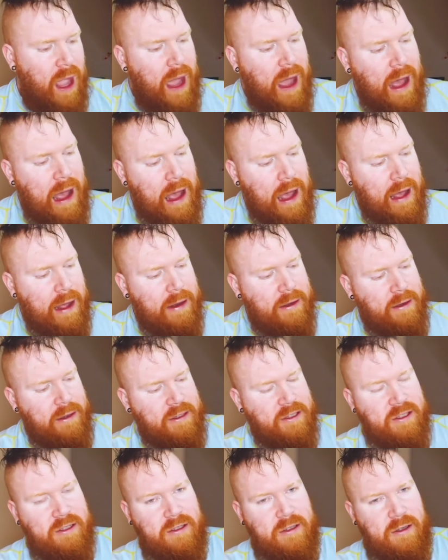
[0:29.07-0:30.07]
And
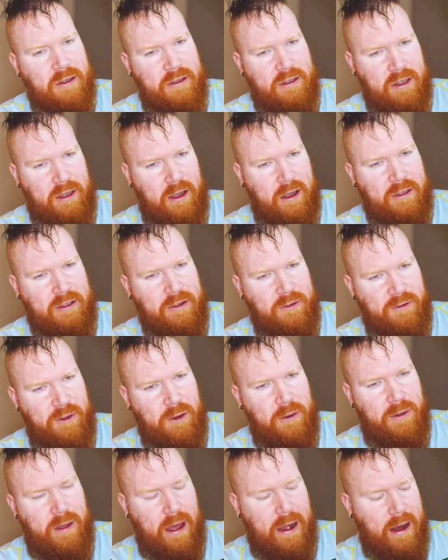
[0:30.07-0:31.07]
there's a
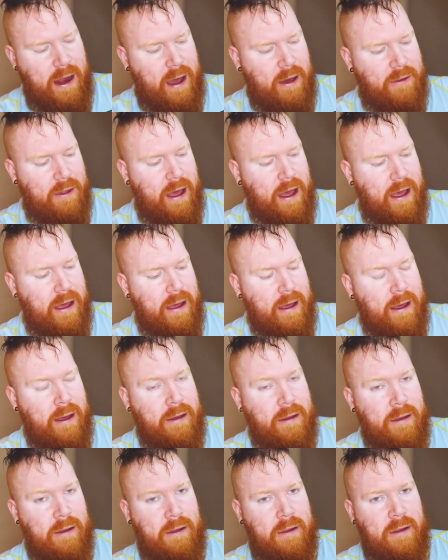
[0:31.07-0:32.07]
few there now that are